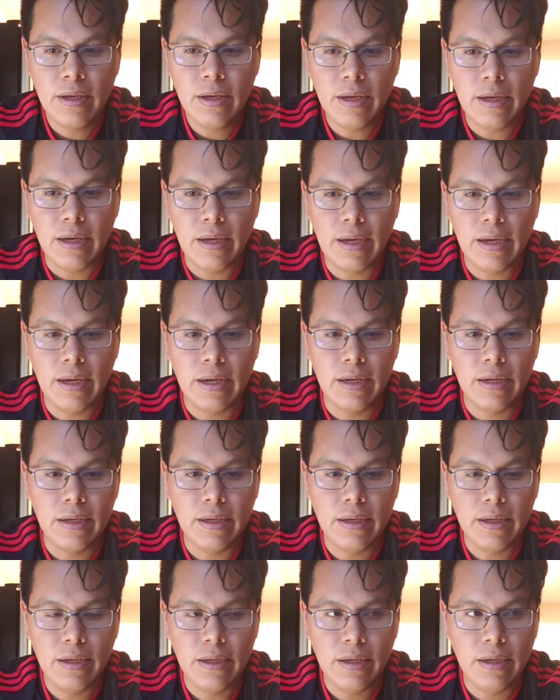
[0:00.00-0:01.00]
And
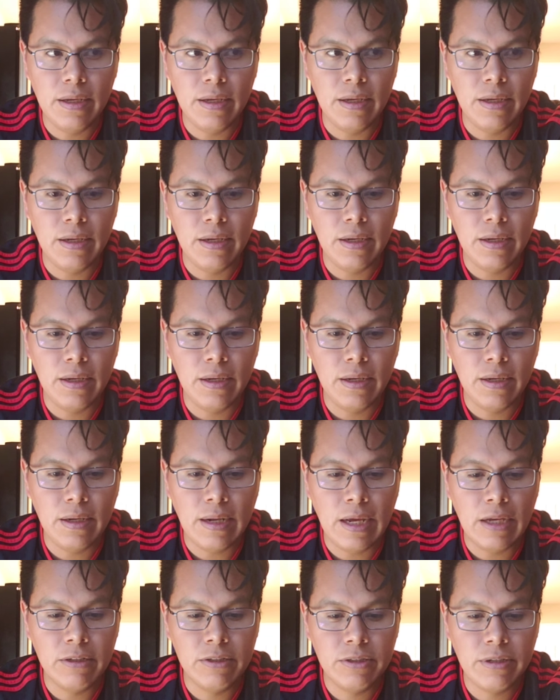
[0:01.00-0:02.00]

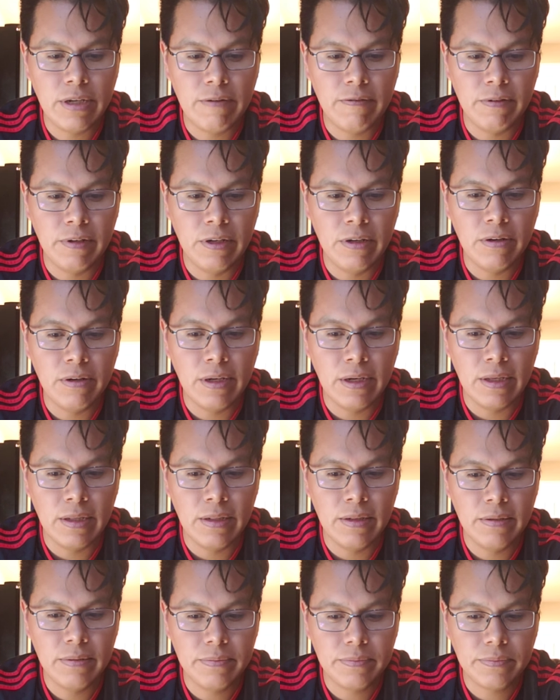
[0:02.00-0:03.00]
I used to have a nail
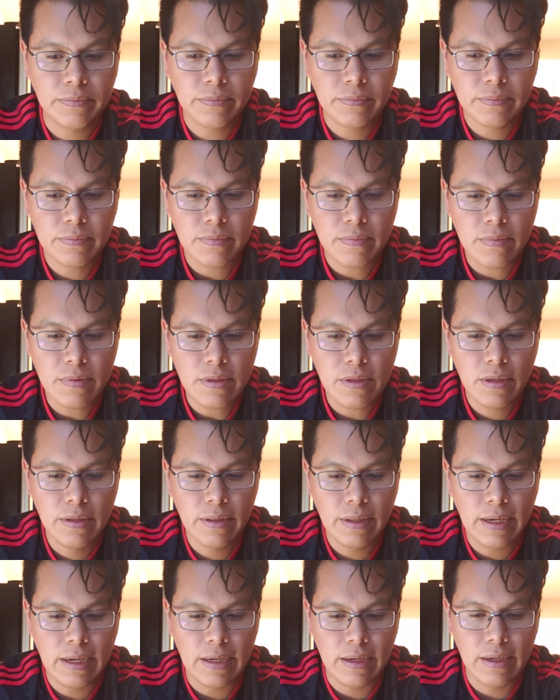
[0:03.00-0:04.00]
gun
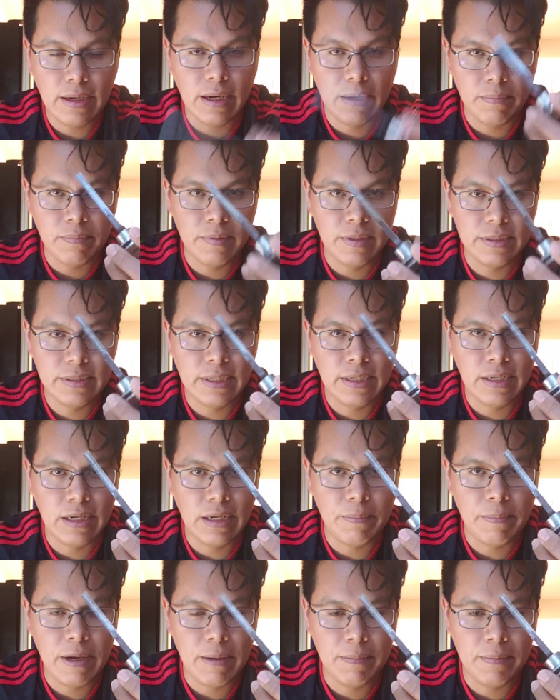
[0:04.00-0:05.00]
that this ended
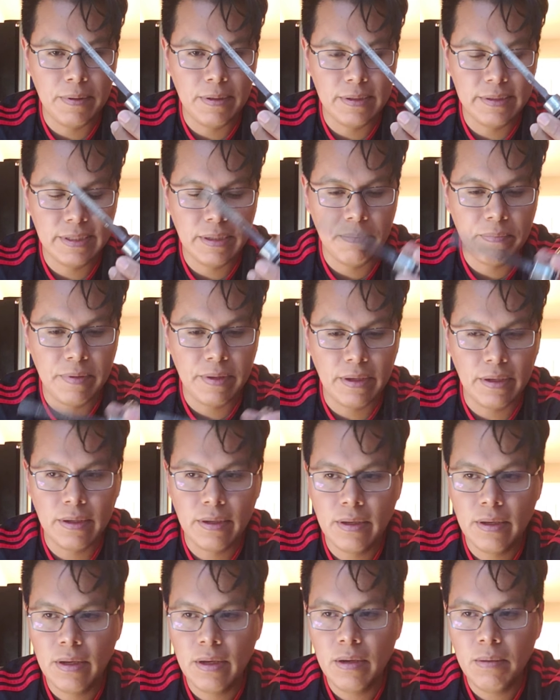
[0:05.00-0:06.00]
up happening the same thing.
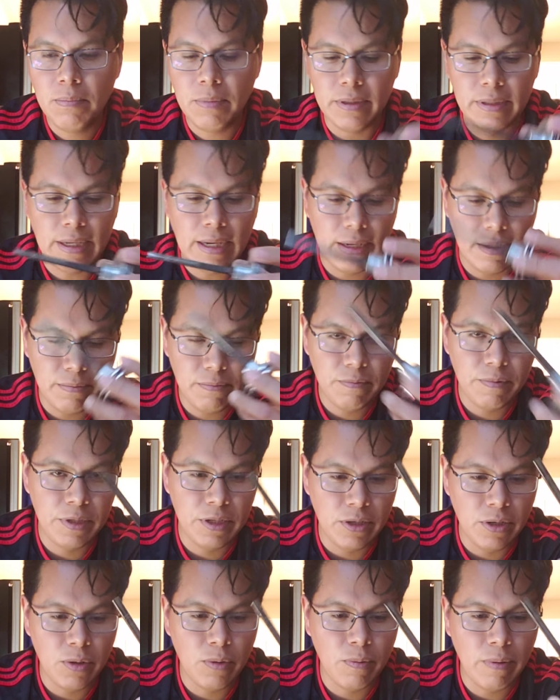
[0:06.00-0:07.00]
But that we
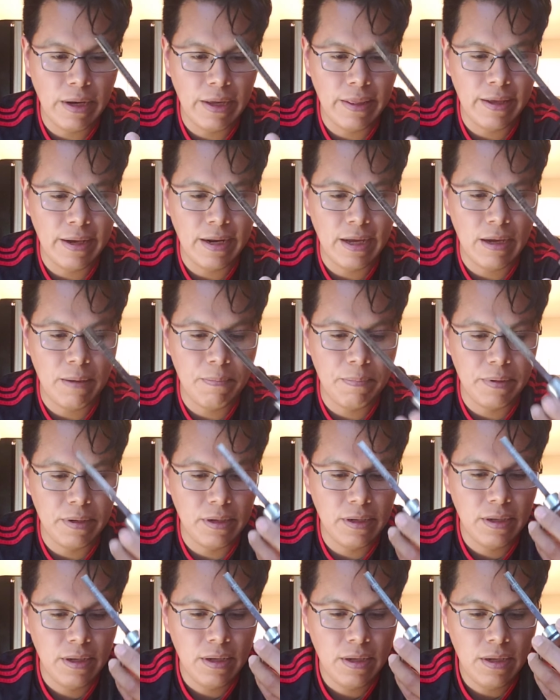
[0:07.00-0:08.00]
know why that happened.
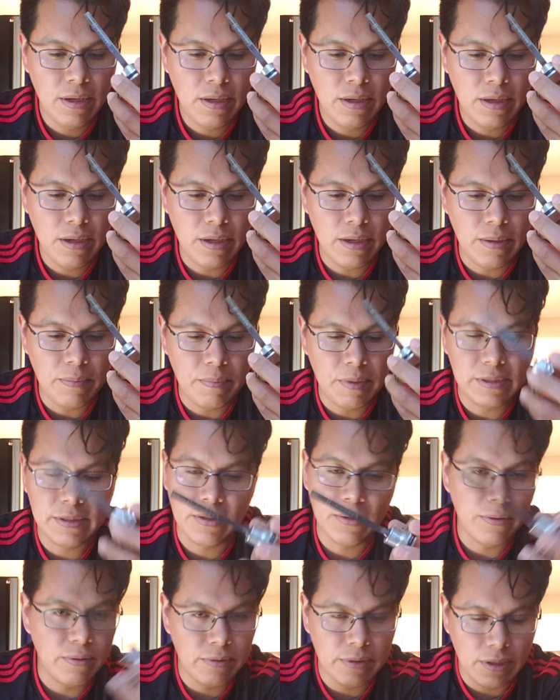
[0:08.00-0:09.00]
That's
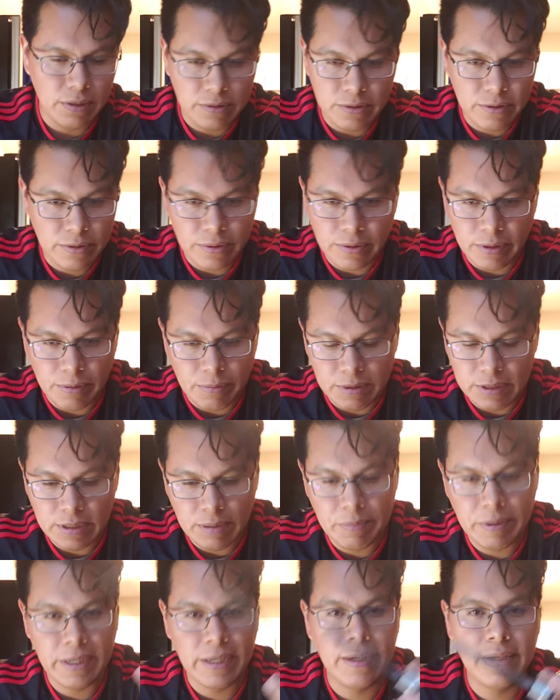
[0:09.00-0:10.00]
a whole nother story, which
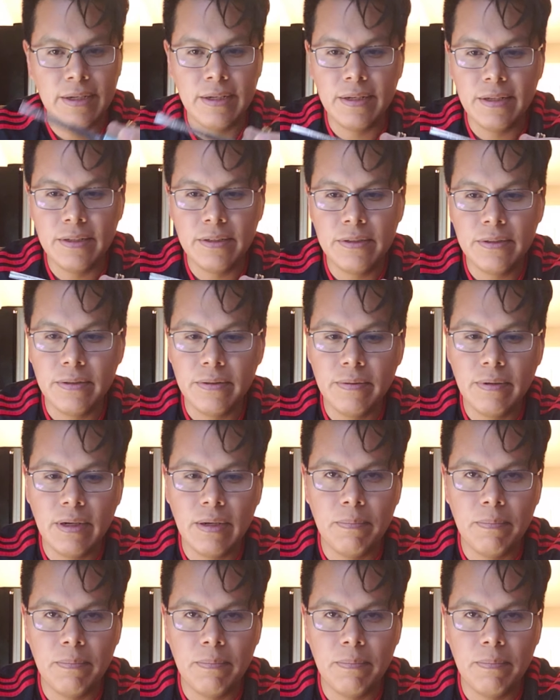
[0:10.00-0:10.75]
I'm not going to get into.